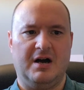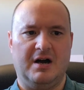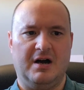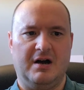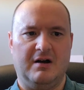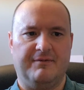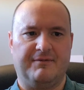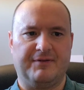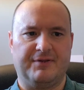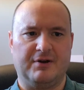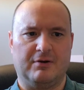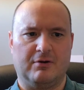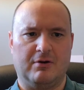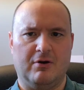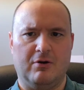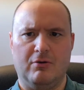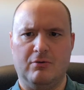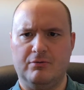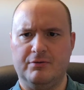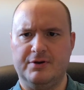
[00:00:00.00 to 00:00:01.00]
uh, for
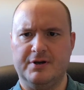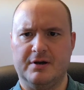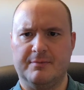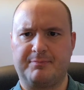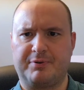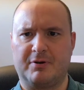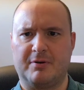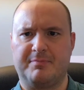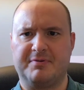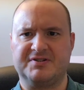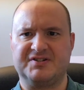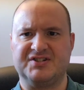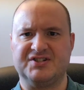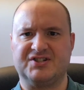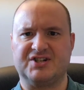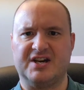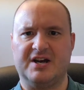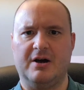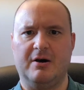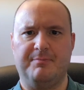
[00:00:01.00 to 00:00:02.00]
their own uh,
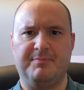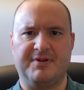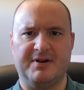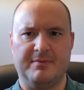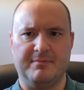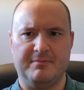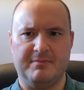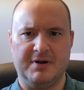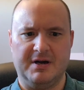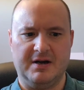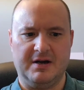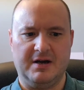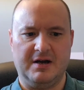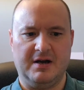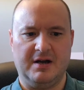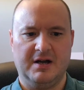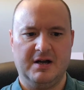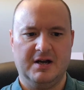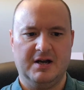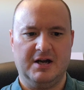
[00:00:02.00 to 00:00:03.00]
purposes to help them
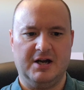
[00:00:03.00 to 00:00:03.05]
uh,